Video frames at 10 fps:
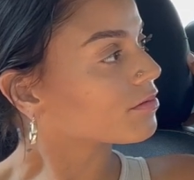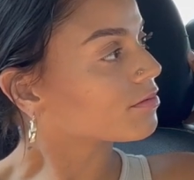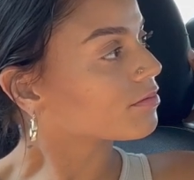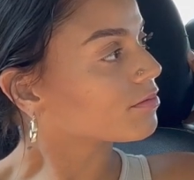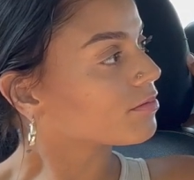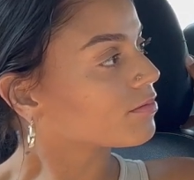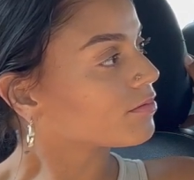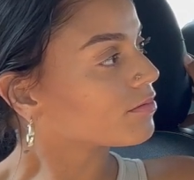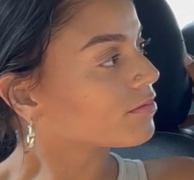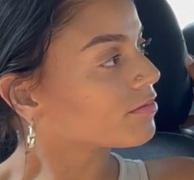
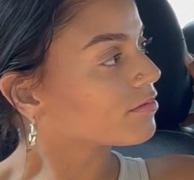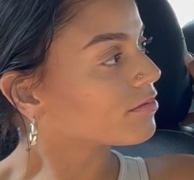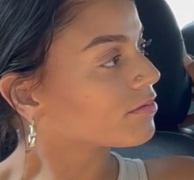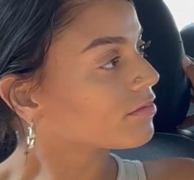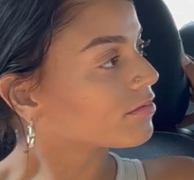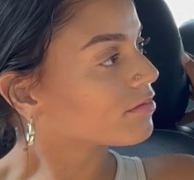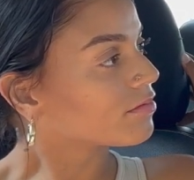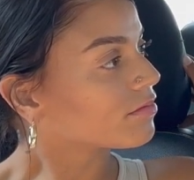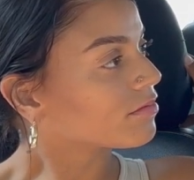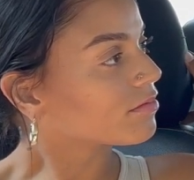
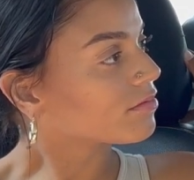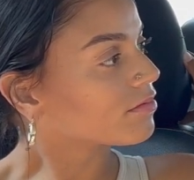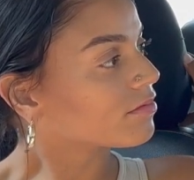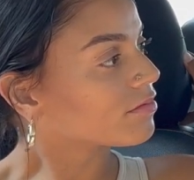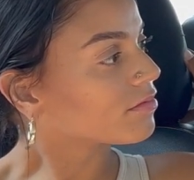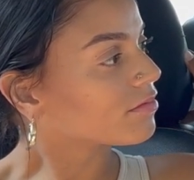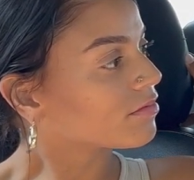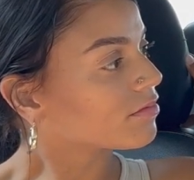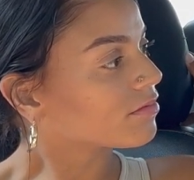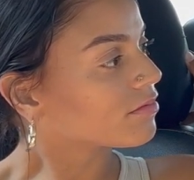
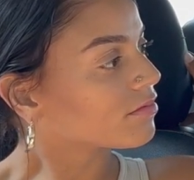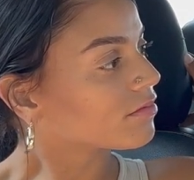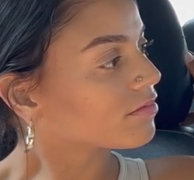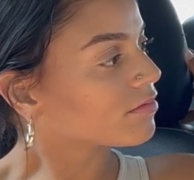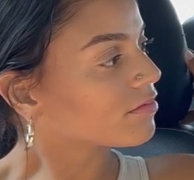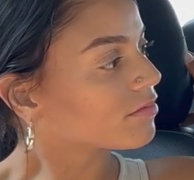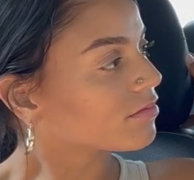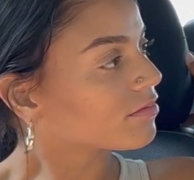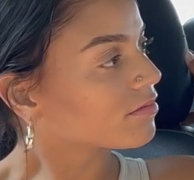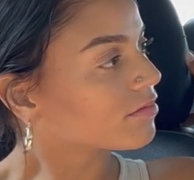
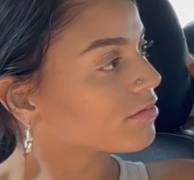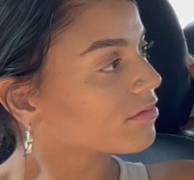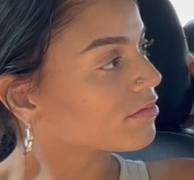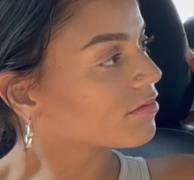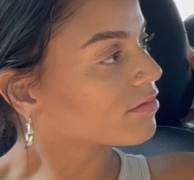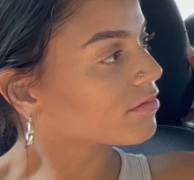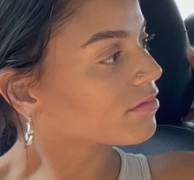The person shown says nothing.